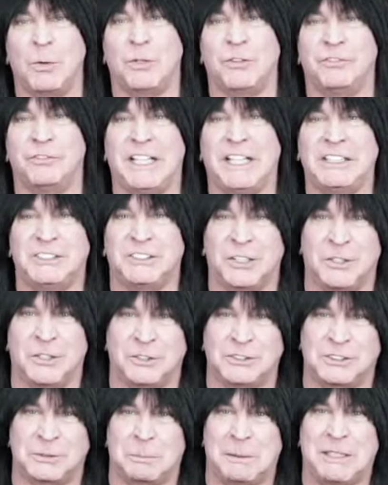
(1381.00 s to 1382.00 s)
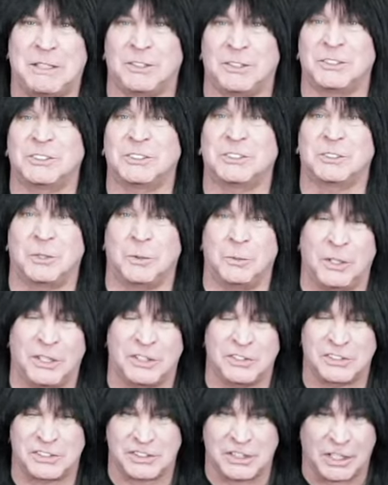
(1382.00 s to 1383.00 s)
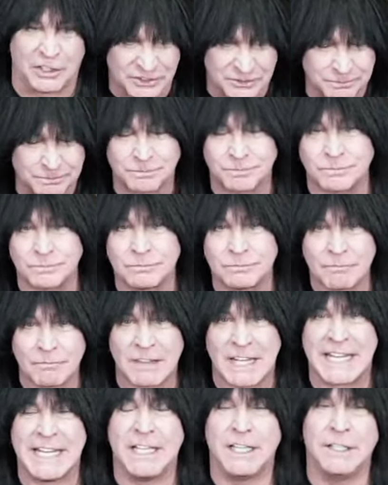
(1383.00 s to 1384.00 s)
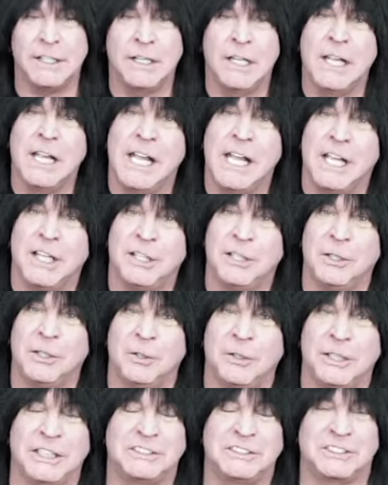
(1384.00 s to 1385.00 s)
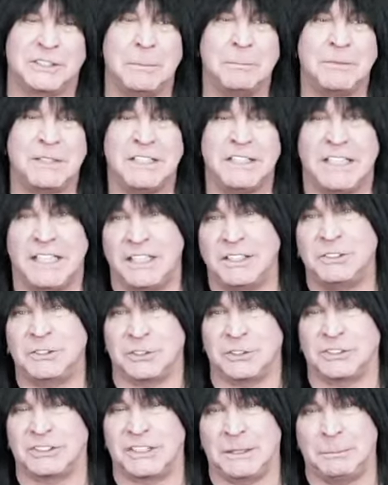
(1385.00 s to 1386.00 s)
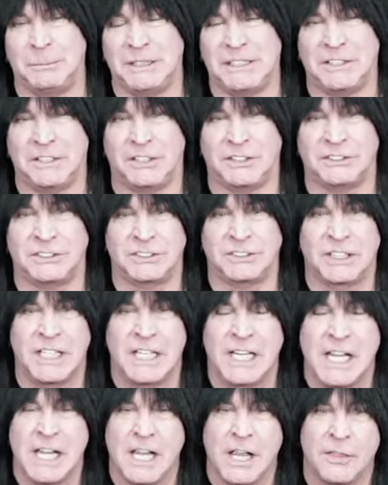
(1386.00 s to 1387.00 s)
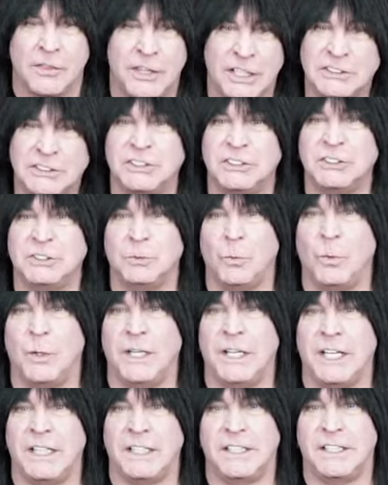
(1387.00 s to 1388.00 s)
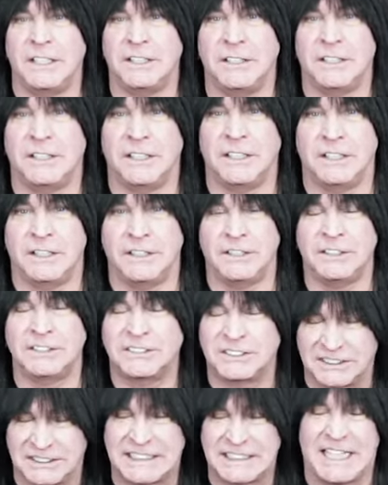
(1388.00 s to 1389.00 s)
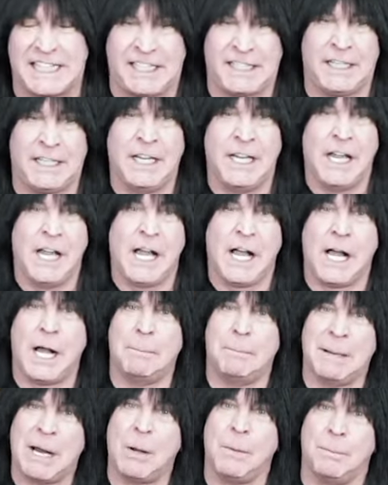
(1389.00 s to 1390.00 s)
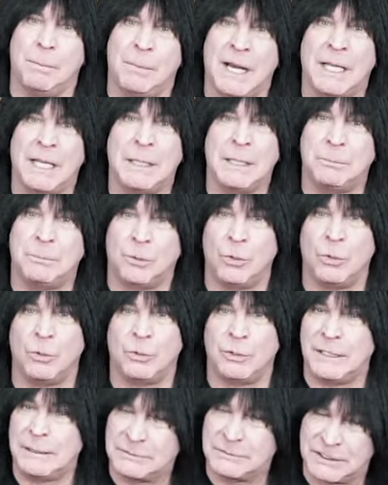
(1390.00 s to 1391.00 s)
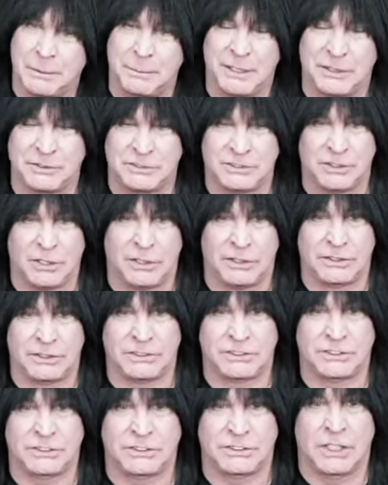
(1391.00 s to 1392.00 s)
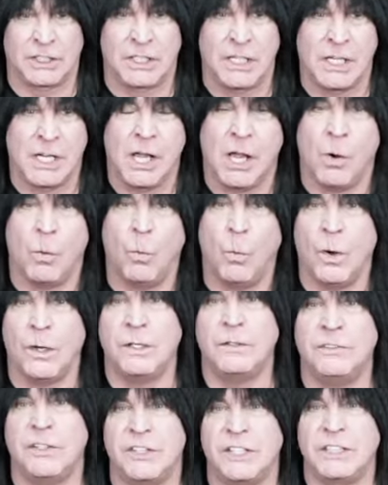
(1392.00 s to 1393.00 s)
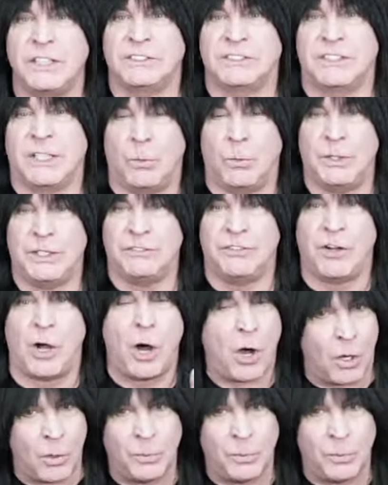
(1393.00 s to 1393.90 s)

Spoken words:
motivational speakers to ourselves. And, you know, it's something interesting because this is what I can say about my programs and about Doug's. One of the things that we've